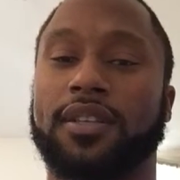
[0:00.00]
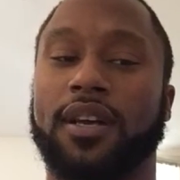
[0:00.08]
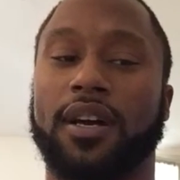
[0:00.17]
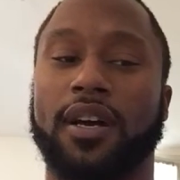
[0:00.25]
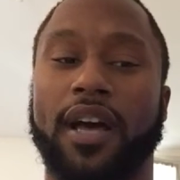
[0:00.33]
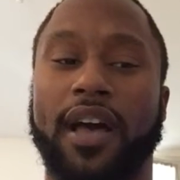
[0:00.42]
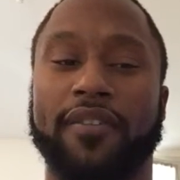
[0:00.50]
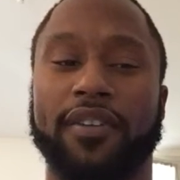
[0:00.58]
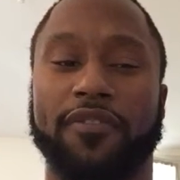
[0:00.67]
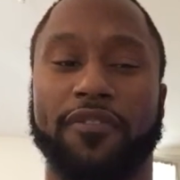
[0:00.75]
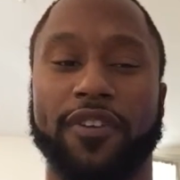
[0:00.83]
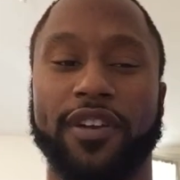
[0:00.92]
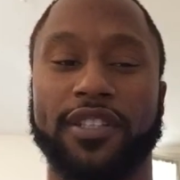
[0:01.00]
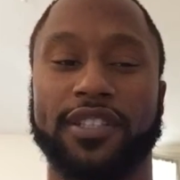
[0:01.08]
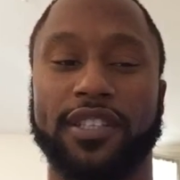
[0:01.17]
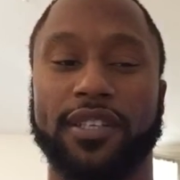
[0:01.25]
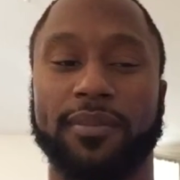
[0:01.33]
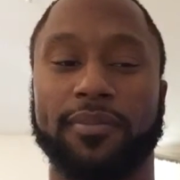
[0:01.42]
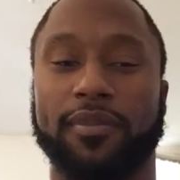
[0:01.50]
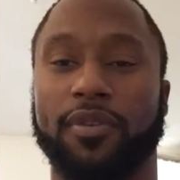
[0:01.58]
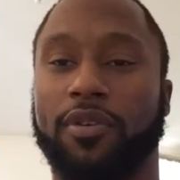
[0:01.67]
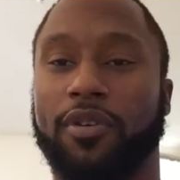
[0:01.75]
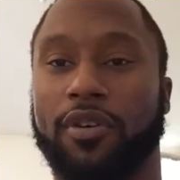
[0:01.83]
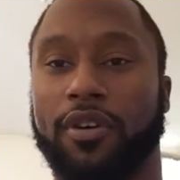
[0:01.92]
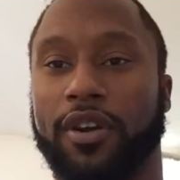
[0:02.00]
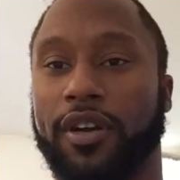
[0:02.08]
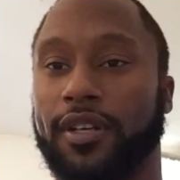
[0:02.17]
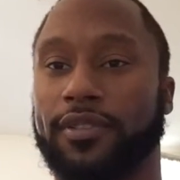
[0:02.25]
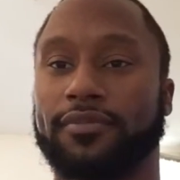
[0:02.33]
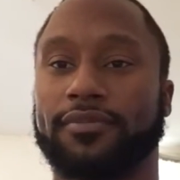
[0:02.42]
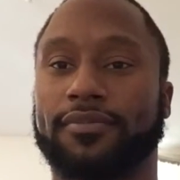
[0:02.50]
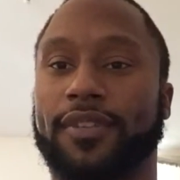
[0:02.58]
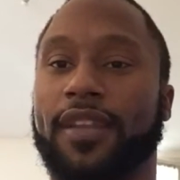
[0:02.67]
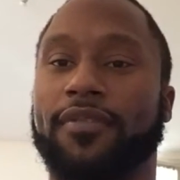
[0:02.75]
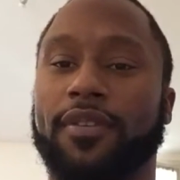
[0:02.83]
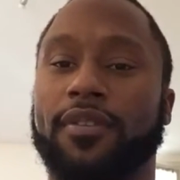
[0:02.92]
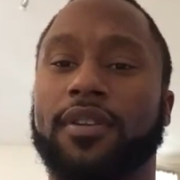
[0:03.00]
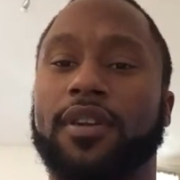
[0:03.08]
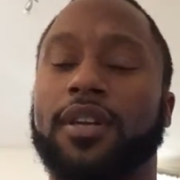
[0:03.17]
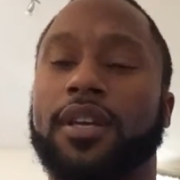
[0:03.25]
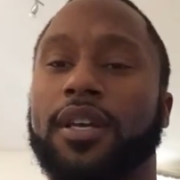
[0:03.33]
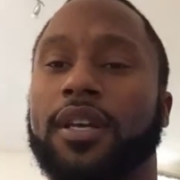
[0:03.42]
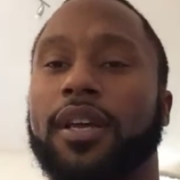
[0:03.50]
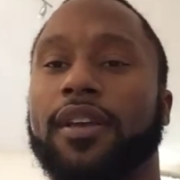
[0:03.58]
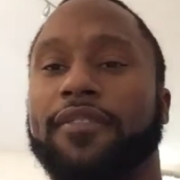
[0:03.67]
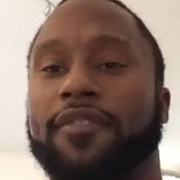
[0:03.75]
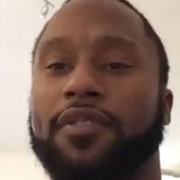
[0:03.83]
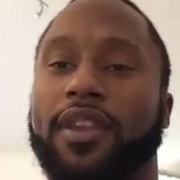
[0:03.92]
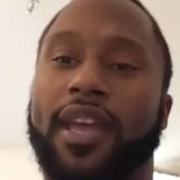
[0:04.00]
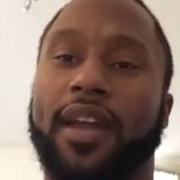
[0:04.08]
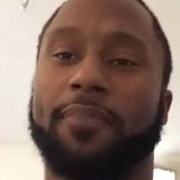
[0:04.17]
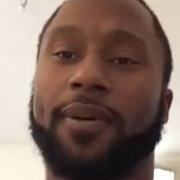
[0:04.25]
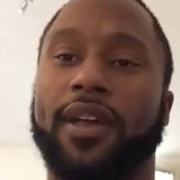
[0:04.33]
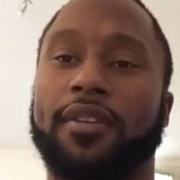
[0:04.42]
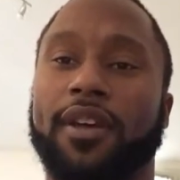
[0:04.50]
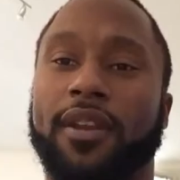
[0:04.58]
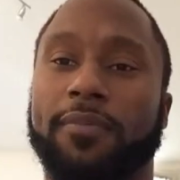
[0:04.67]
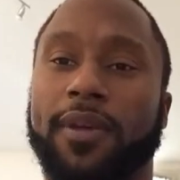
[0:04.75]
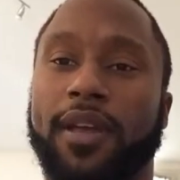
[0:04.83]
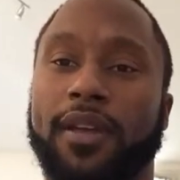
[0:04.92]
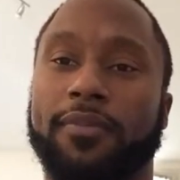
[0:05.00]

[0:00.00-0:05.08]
having a free gym, or even if they gotta pay, you gotta pay.